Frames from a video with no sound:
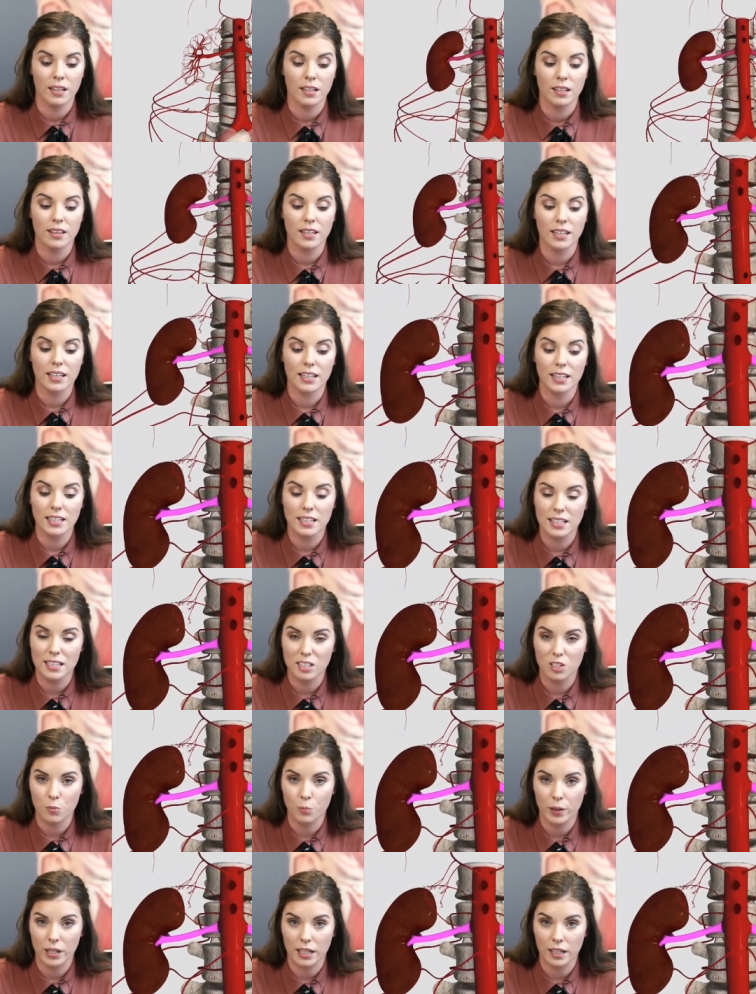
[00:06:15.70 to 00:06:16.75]
the kidneys
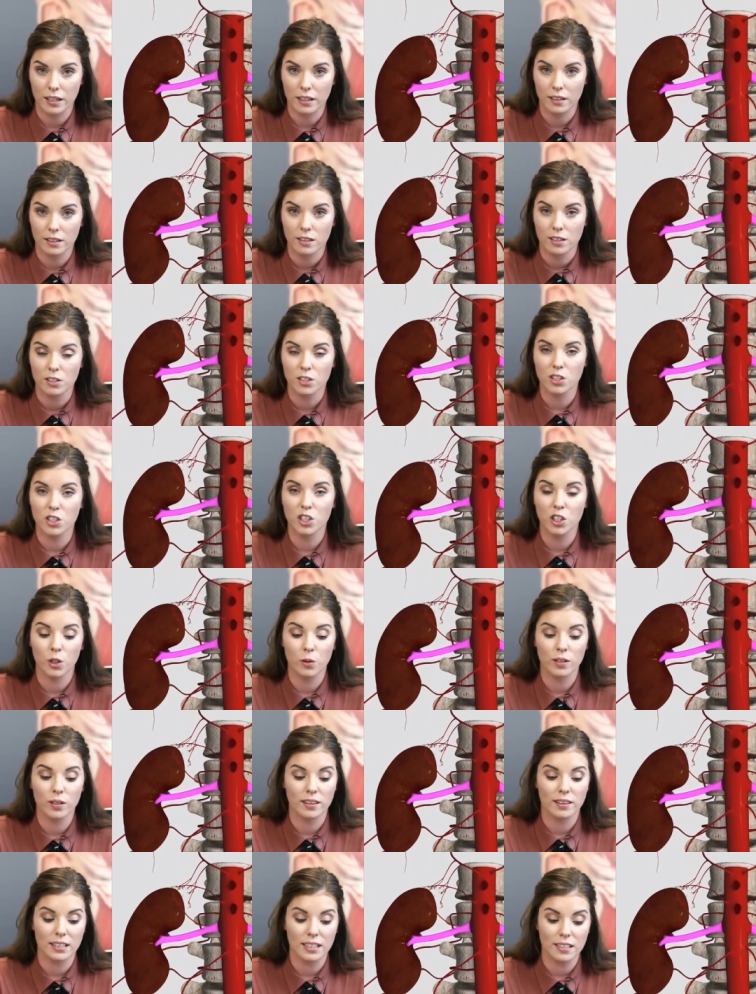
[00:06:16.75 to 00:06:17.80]
appear to show
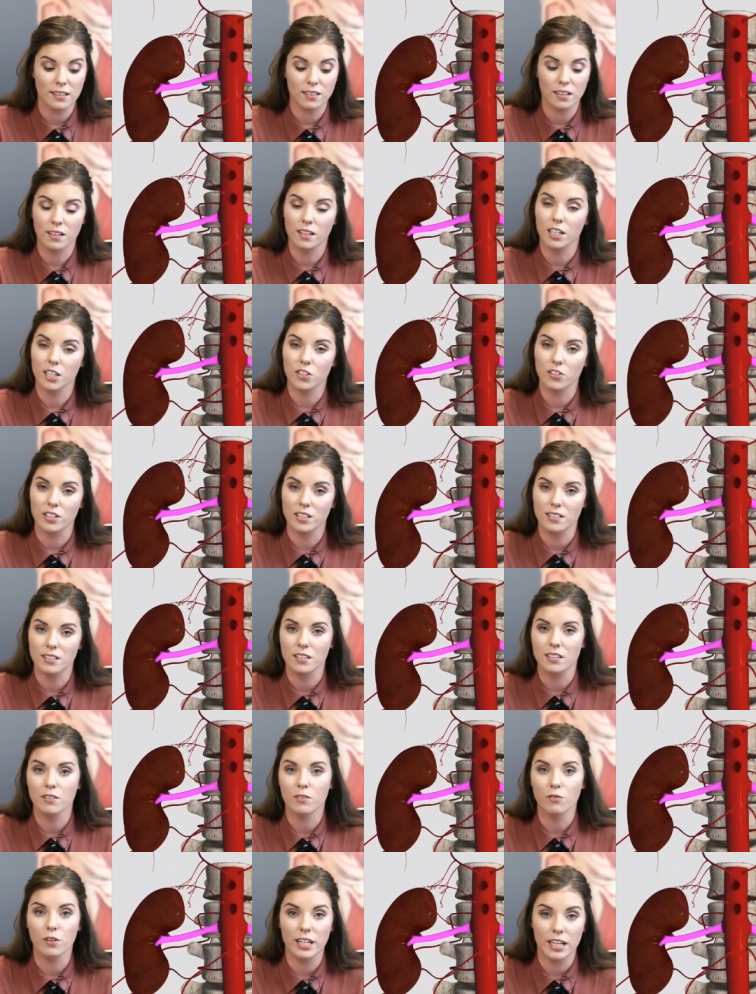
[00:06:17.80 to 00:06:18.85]
that these arteries
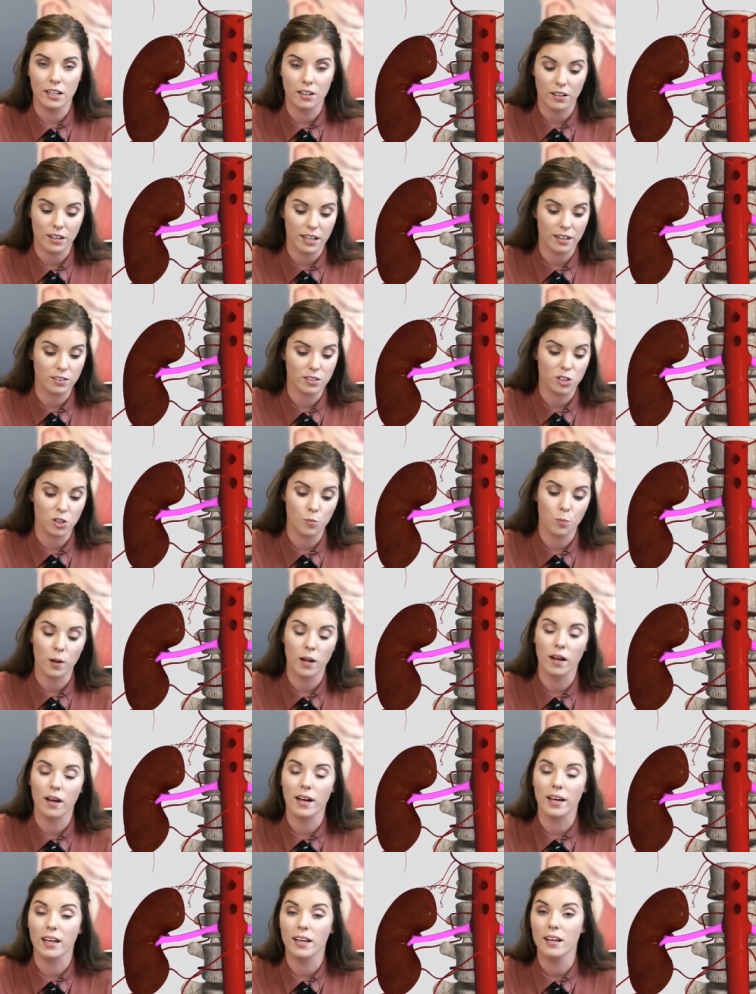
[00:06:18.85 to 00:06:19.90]

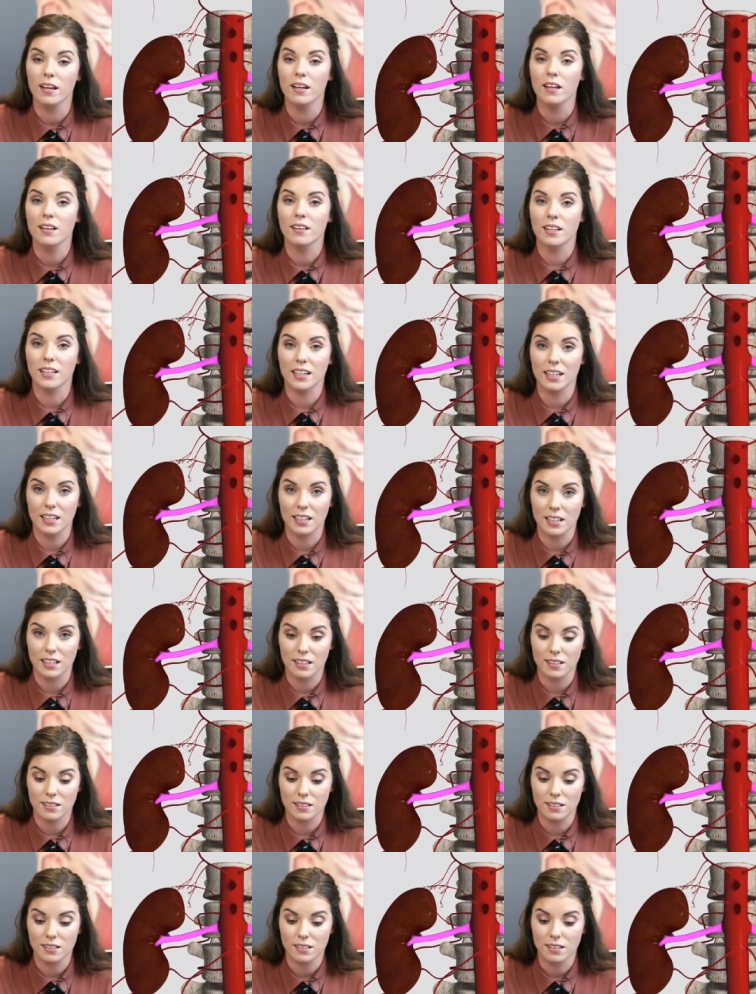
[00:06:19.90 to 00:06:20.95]
supply the
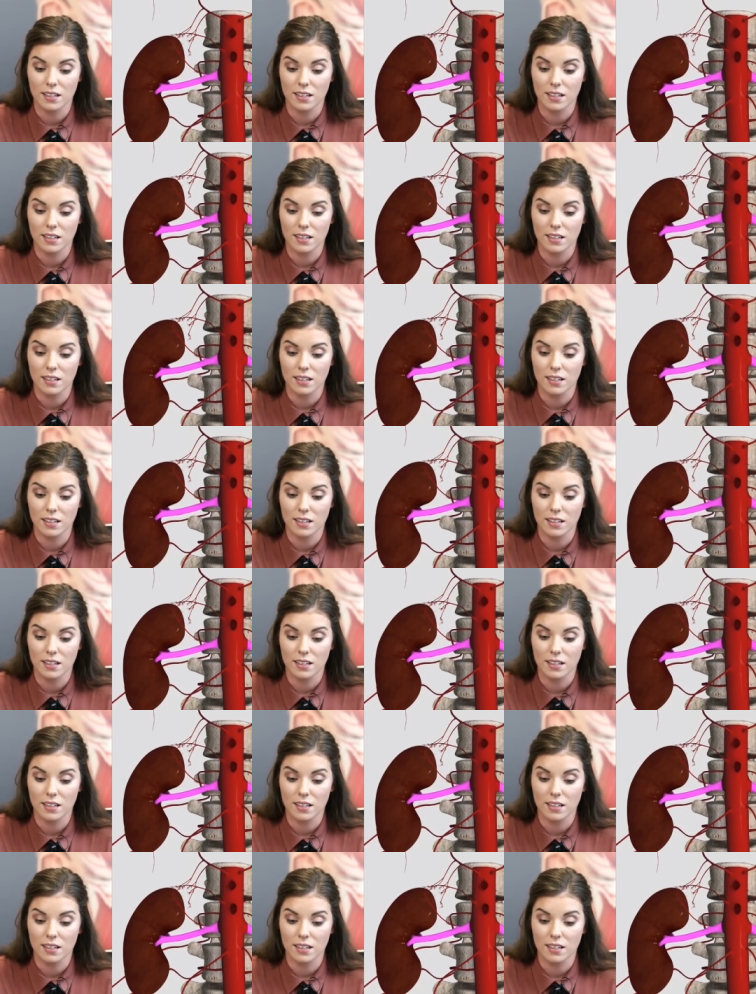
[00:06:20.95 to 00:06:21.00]
kidneys.